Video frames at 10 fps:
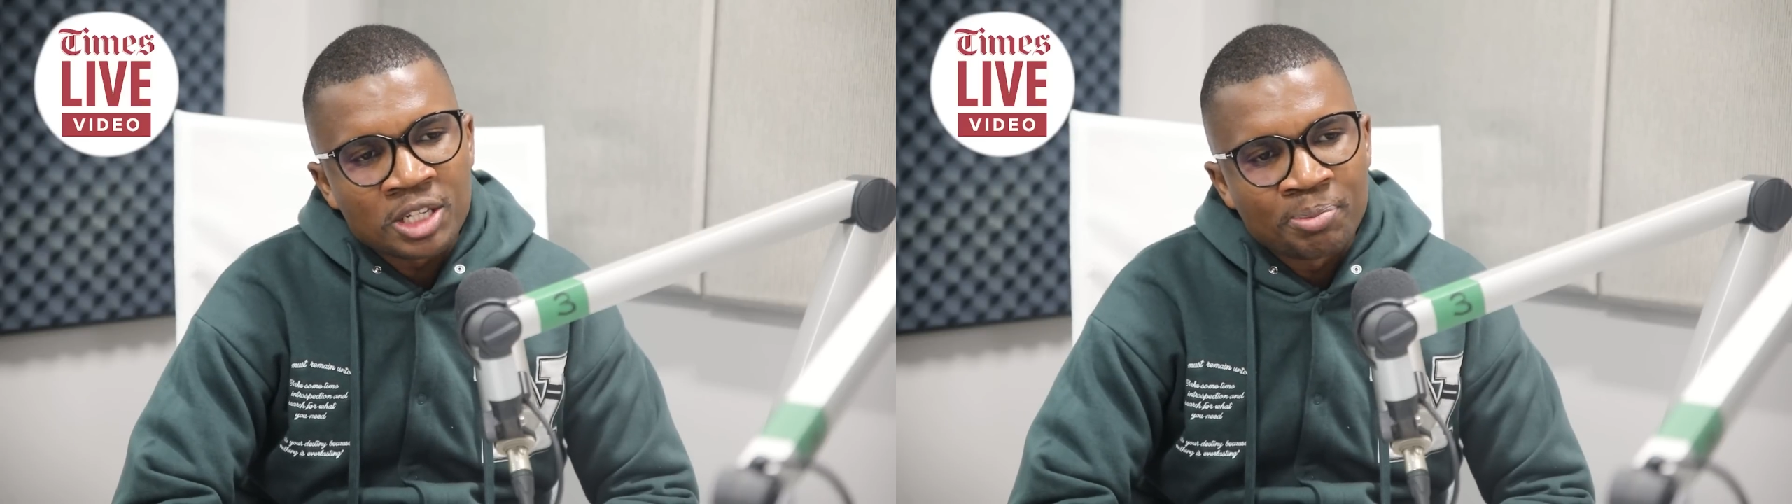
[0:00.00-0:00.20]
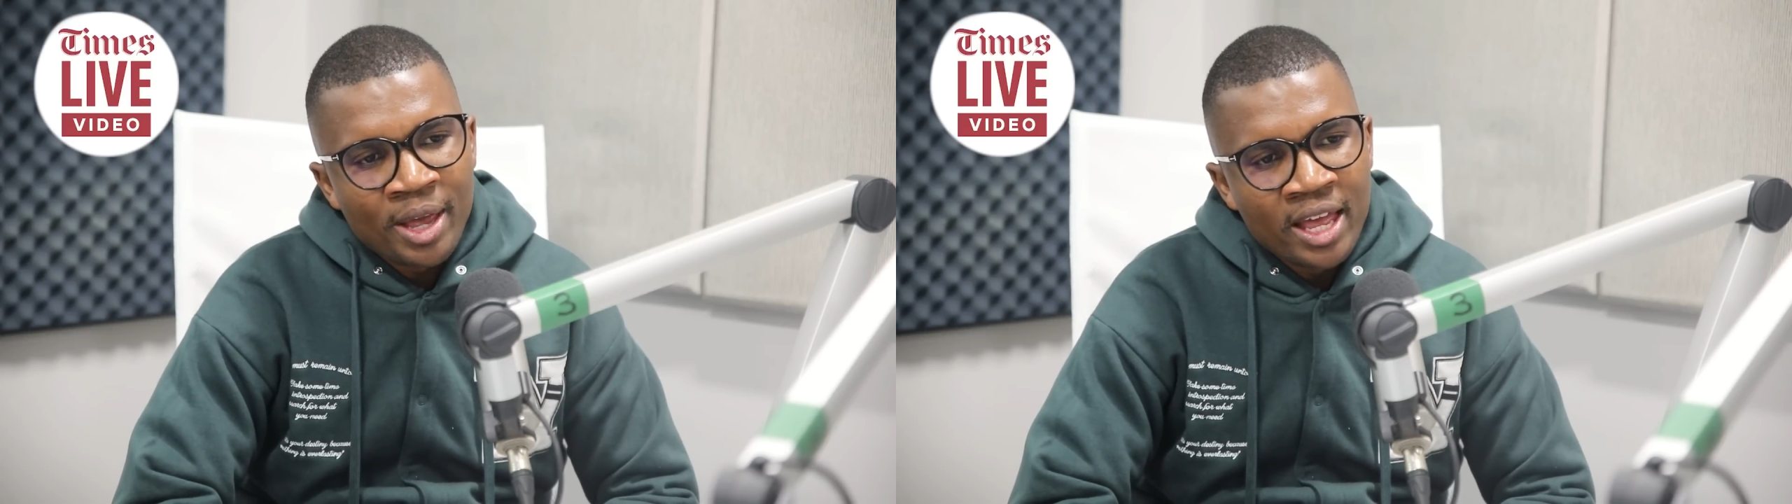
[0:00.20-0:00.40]

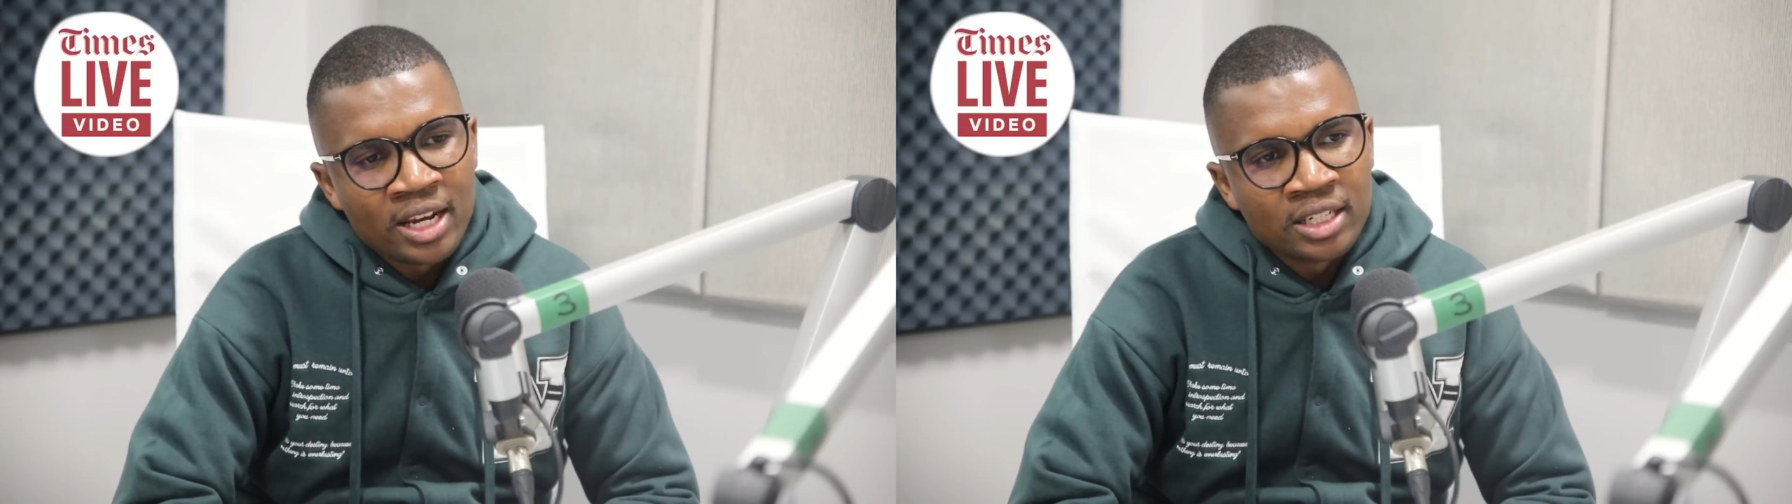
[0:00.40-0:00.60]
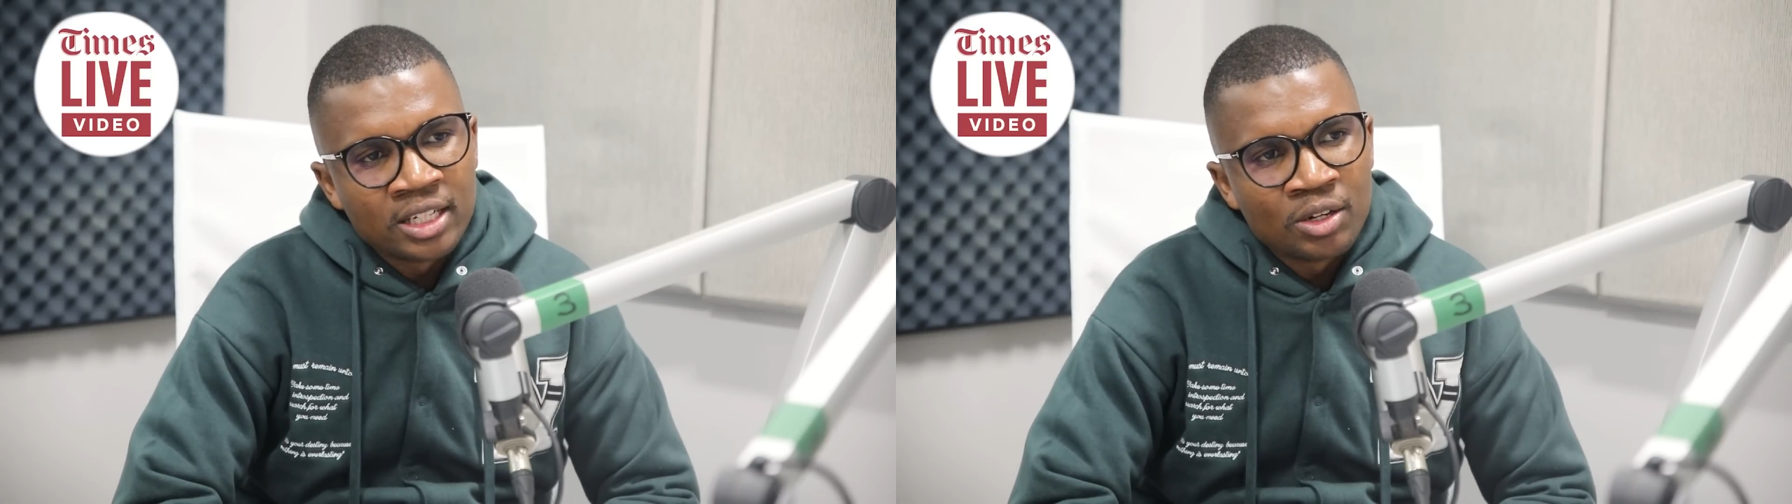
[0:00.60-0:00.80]

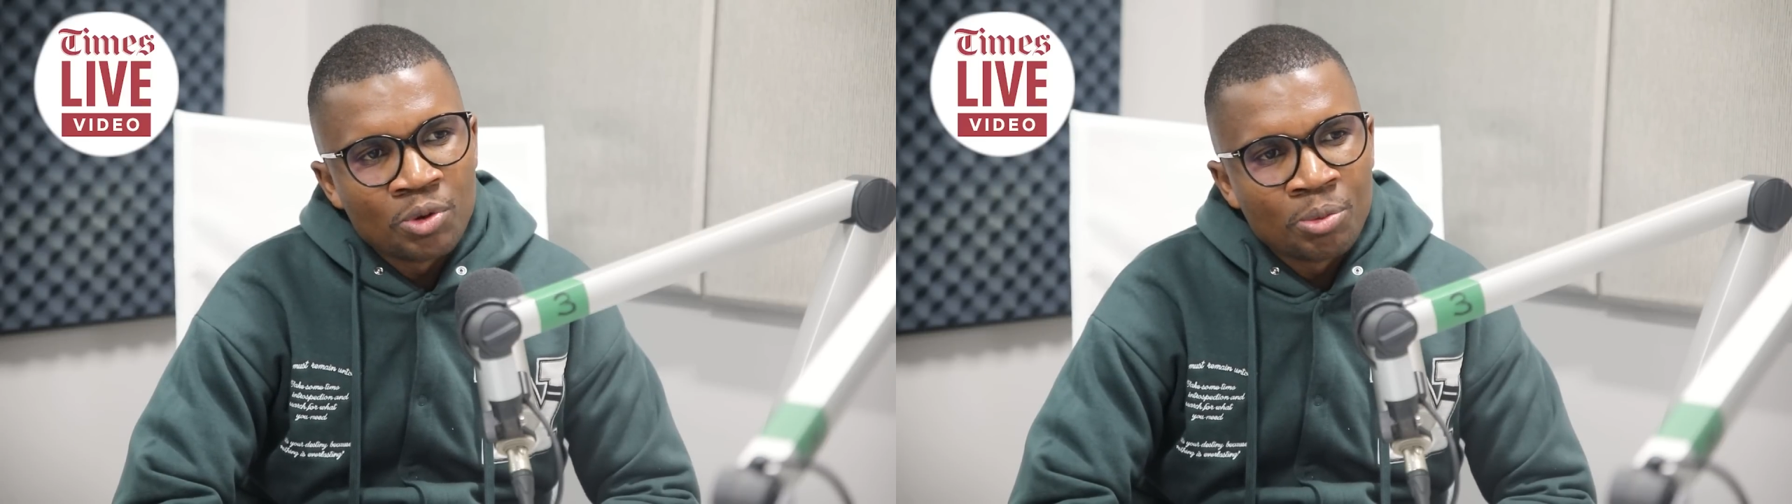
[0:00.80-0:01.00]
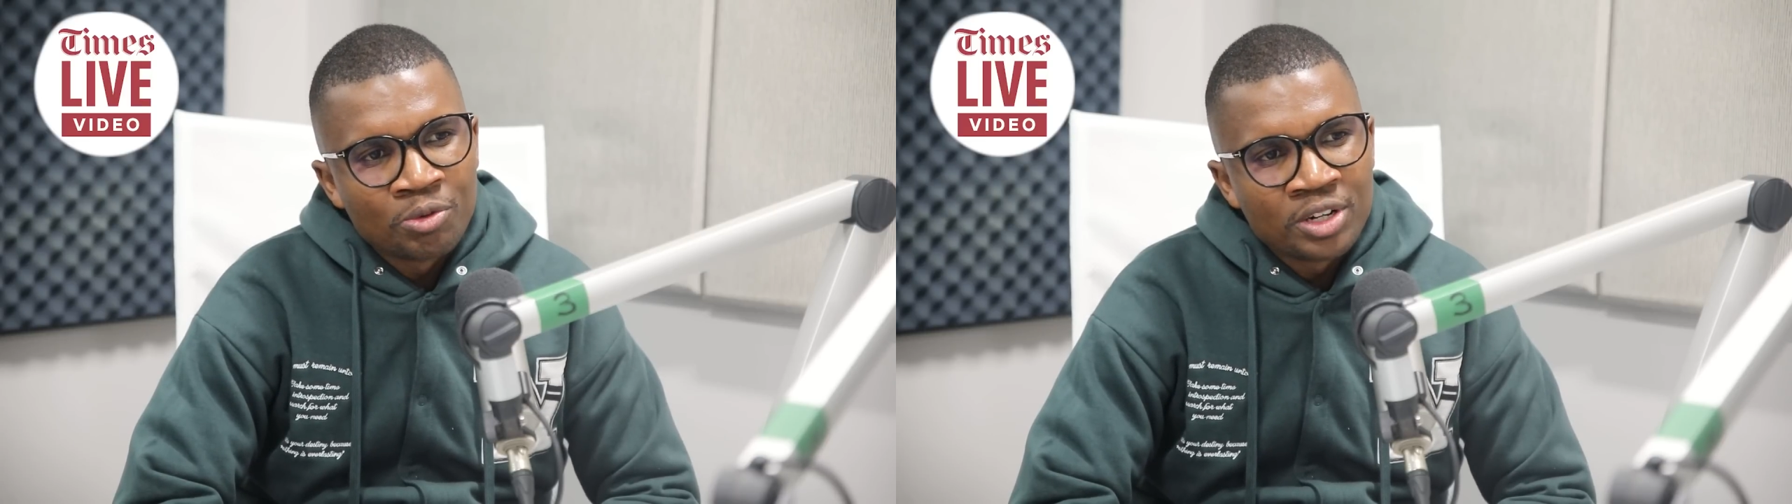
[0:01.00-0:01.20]
expelled and
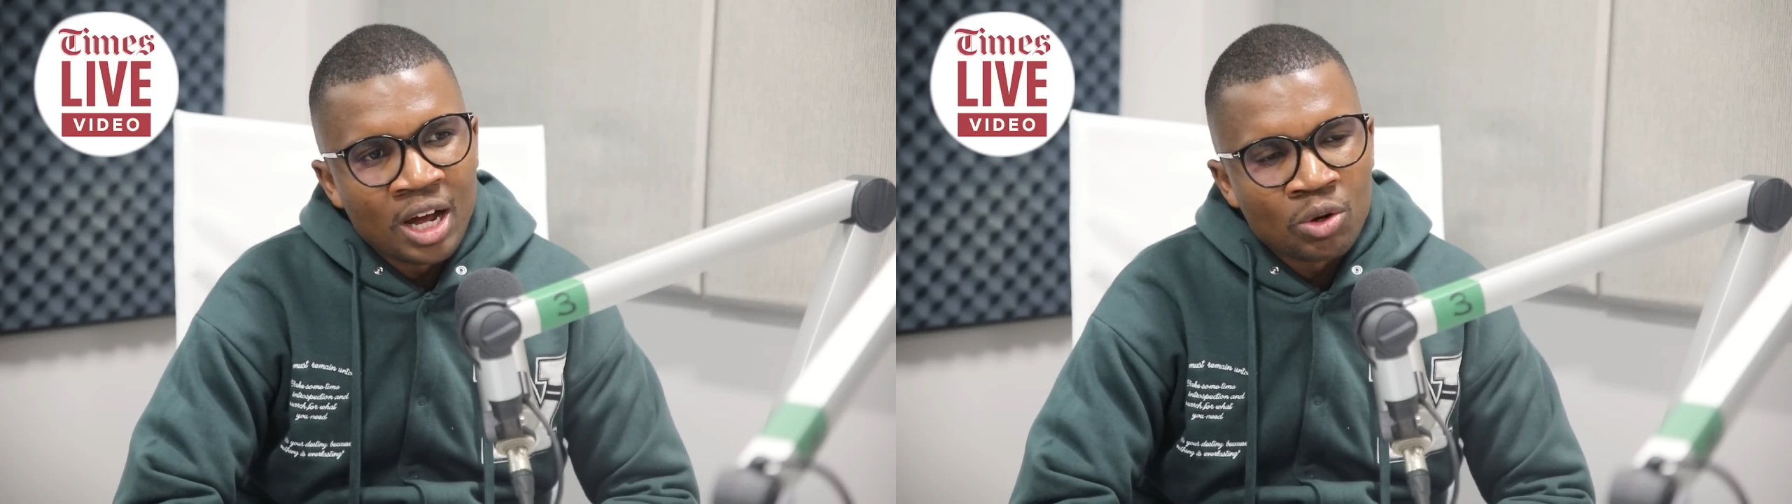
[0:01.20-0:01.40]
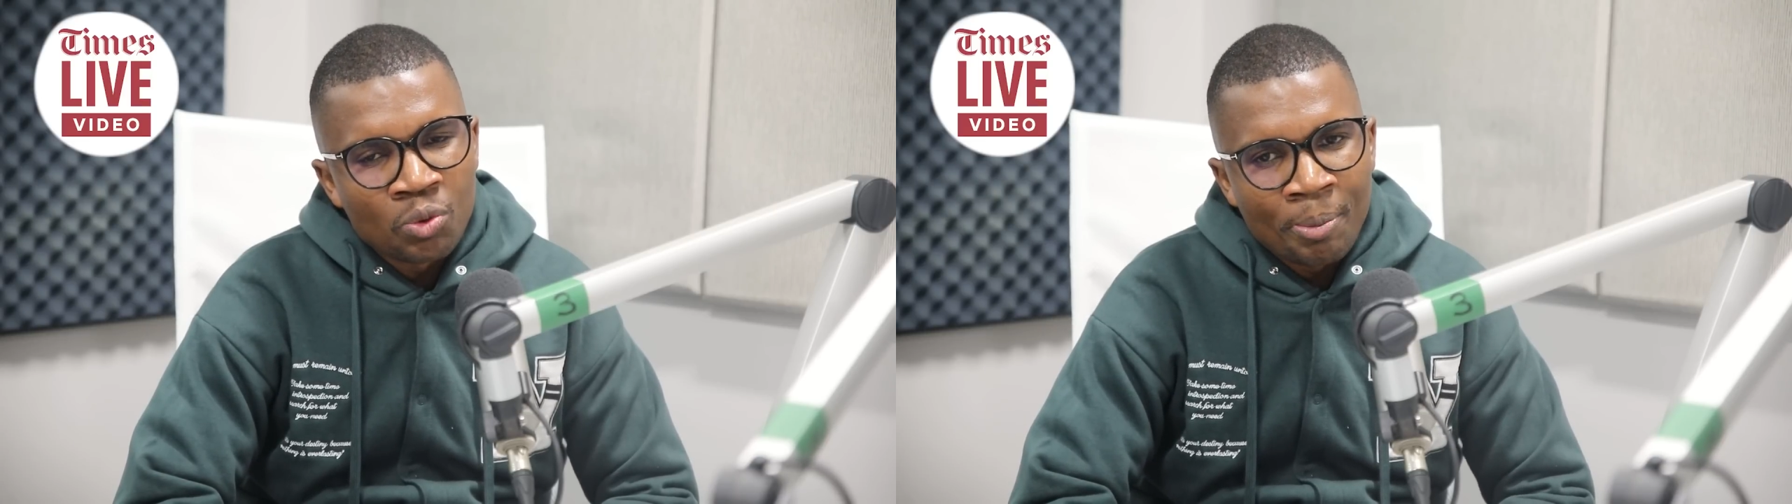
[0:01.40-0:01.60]
we moved out,